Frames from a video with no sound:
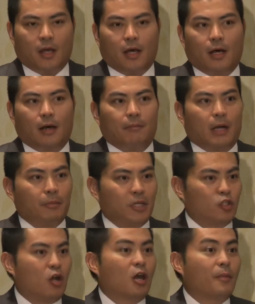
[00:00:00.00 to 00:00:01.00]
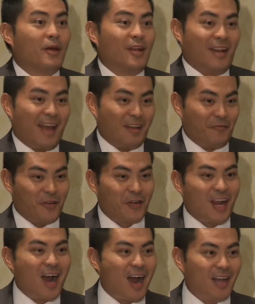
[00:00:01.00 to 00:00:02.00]
I'm going to talk about it at a
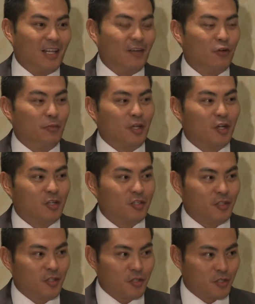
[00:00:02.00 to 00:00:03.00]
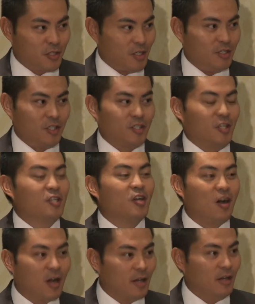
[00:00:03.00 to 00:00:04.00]
very high level because there's just a
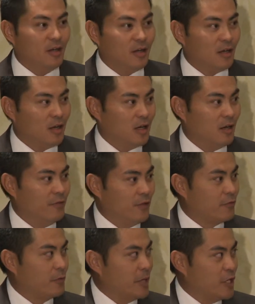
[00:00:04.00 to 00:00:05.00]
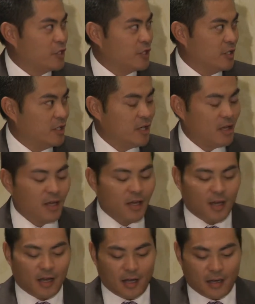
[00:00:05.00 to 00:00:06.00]
ton of information
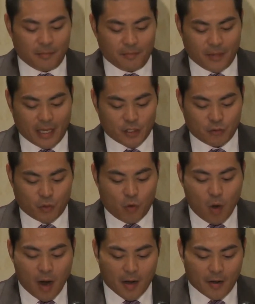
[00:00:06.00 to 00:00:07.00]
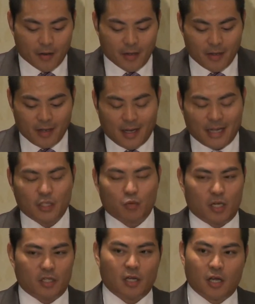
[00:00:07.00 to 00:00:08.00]
that's required. I just
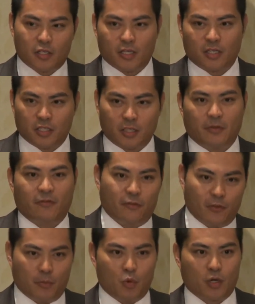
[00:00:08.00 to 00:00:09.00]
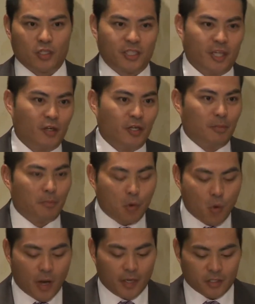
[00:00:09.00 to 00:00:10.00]
want to touch on some of the more salient
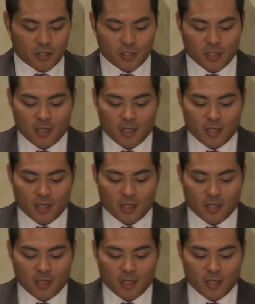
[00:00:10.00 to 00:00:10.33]
points